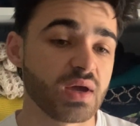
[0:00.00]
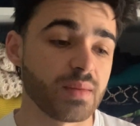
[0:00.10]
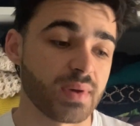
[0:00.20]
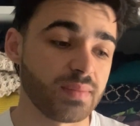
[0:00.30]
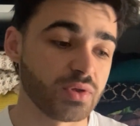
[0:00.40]

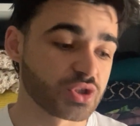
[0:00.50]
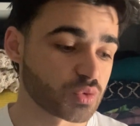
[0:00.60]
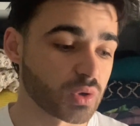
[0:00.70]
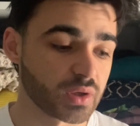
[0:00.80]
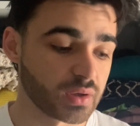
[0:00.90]
Maybe you just
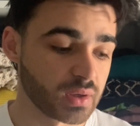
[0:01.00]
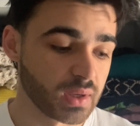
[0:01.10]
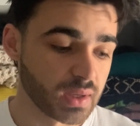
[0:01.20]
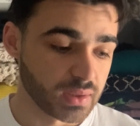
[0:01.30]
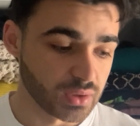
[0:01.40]
want
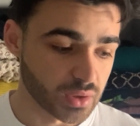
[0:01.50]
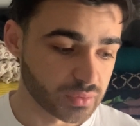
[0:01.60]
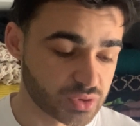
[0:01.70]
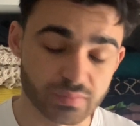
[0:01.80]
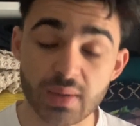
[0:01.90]
to,
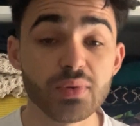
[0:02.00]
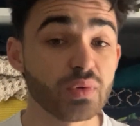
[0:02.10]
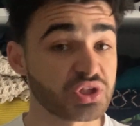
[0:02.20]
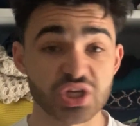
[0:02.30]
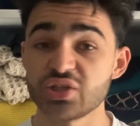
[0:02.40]
maybe you
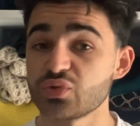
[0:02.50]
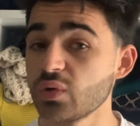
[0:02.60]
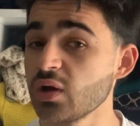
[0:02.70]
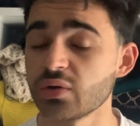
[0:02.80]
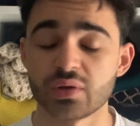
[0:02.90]
want to change the
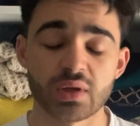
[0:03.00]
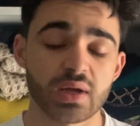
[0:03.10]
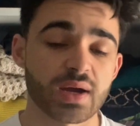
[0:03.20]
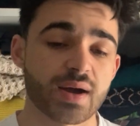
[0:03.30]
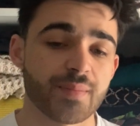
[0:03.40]
world.
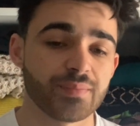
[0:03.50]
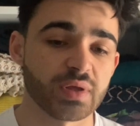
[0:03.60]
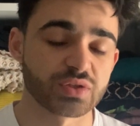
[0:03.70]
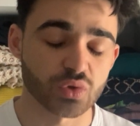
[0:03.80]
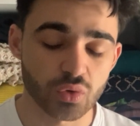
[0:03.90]

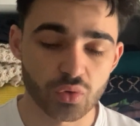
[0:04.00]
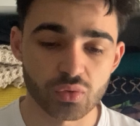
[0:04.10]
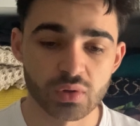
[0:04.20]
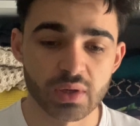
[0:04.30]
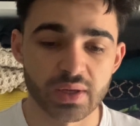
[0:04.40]
It
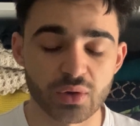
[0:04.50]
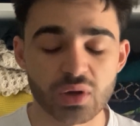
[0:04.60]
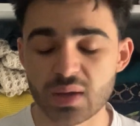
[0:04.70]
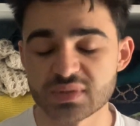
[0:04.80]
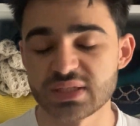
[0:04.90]
all
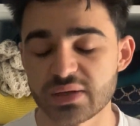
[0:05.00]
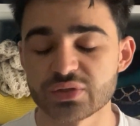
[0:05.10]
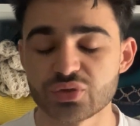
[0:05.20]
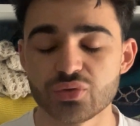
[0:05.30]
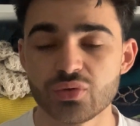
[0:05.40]
comes down
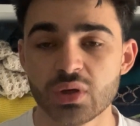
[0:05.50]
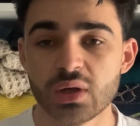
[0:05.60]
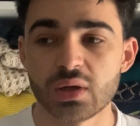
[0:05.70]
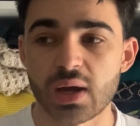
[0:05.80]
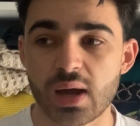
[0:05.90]
to
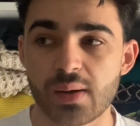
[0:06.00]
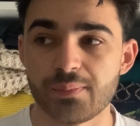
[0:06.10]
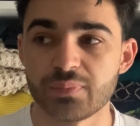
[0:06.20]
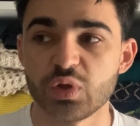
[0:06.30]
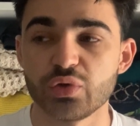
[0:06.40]

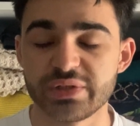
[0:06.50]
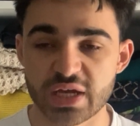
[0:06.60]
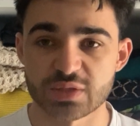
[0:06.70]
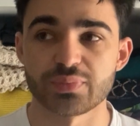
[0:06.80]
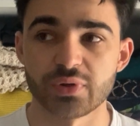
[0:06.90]
your
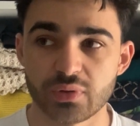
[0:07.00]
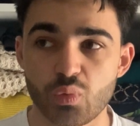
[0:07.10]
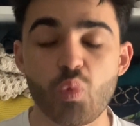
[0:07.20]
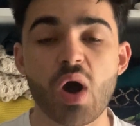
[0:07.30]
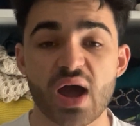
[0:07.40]
desperate
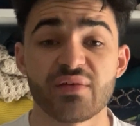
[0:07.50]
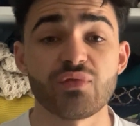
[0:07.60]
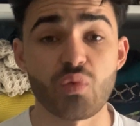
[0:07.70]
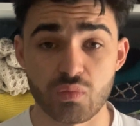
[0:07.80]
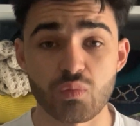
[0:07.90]
why
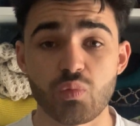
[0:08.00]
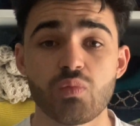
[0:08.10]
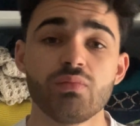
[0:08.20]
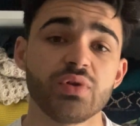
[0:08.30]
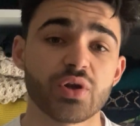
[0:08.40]
for,
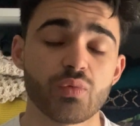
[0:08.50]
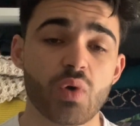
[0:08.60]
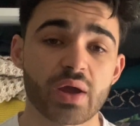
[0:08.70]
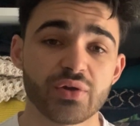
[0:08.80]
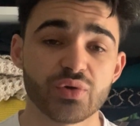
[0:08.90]

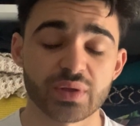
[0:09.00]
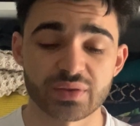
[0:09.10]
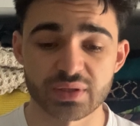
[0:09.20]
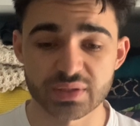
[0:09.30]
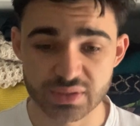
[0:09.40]
why you're doing
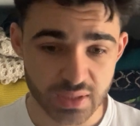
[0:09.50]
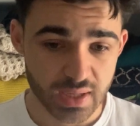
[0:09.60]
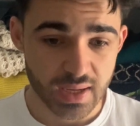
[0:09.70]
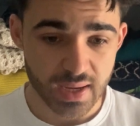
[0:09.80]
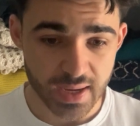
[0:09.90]
things.
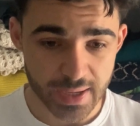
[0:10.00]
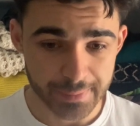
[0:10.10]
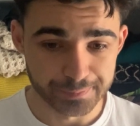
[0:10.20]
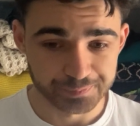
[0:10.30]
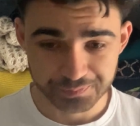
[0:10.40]

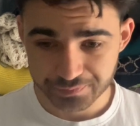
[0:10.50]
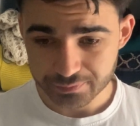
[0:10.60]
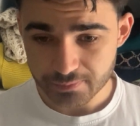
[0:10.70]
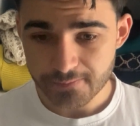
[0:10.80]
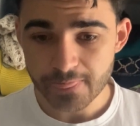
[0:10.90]
Um,
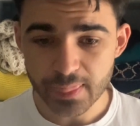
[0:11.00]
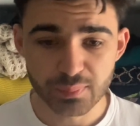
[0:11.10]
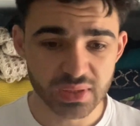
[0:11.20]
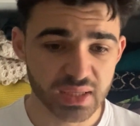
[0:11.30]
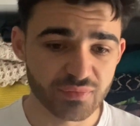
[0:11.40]

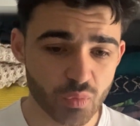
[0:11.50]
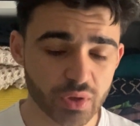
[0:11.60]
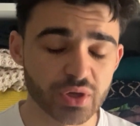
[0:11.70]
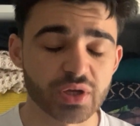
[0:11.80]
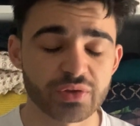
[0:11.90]
Believe in what
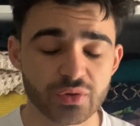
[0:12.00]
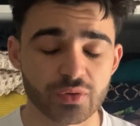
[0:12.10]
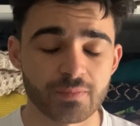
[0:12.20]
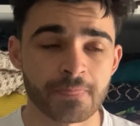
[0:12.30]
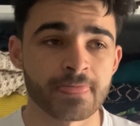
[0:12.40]
you're going to do,
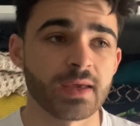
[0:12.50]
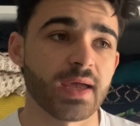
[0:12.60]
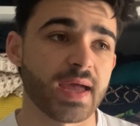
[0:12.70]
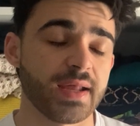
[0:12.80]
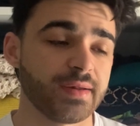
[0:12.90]

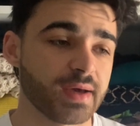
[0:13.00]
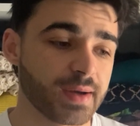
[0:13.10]
and